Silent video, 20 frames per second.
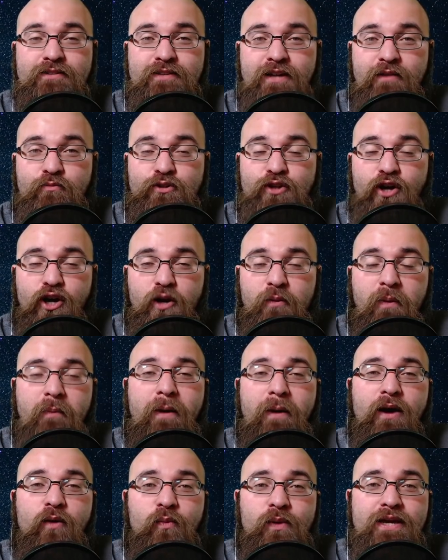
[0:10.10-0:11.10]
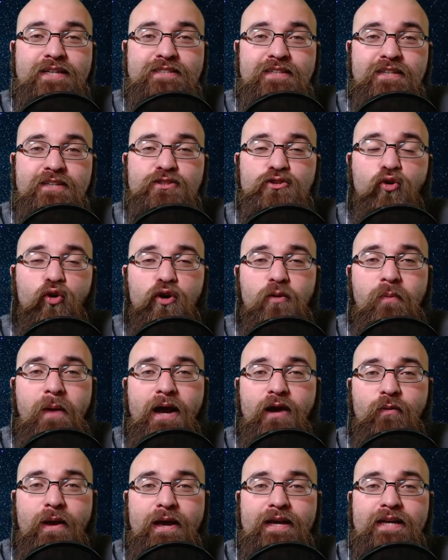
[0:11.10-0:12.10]
Today, we're talking about my Week 6
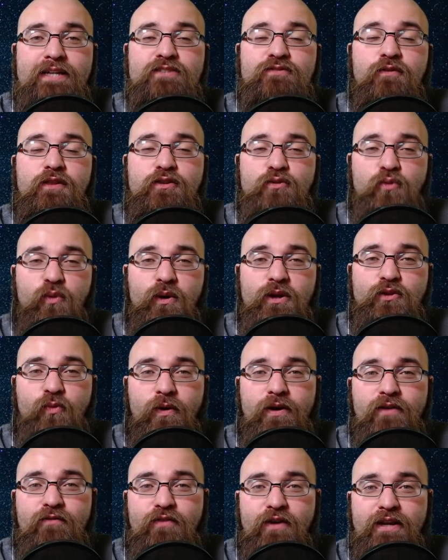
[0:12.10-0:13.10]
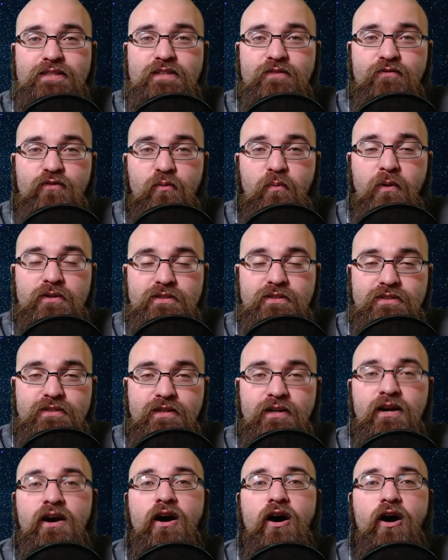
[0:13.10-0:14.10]
quarterback rankings for the 2020 fantasy football
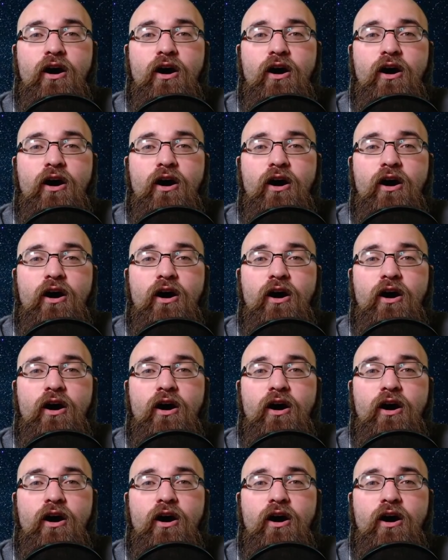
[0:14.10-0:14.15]
season.